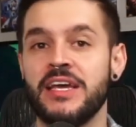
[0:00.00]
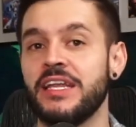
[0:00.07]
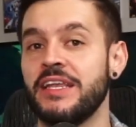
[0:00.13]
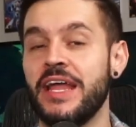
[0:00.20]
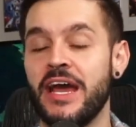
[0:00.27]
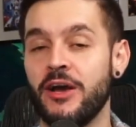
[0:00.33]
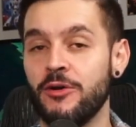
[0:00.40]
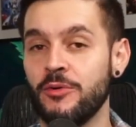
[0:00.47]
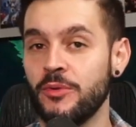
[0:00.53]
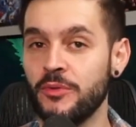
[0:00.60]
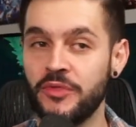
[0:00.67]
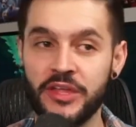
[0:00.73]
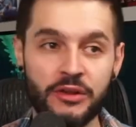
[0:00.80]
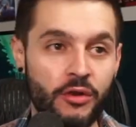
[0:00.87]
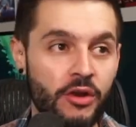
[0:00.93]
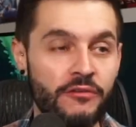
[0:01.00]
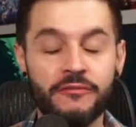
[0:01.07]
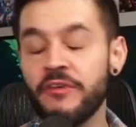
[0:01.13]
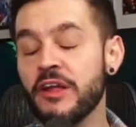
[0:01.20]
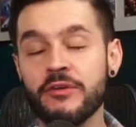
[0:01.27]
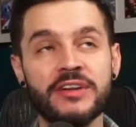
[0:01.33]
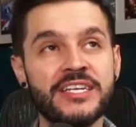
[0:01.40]
Now, there are
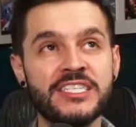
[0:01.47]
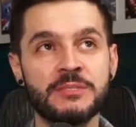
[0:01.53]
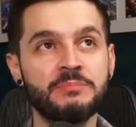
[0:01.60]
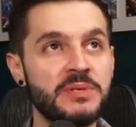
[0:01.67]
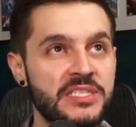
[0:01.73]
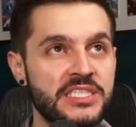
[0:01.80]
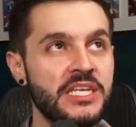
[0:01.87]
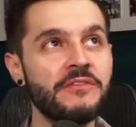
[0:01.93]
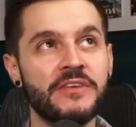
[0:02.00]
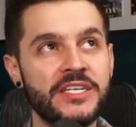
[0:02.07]
very specific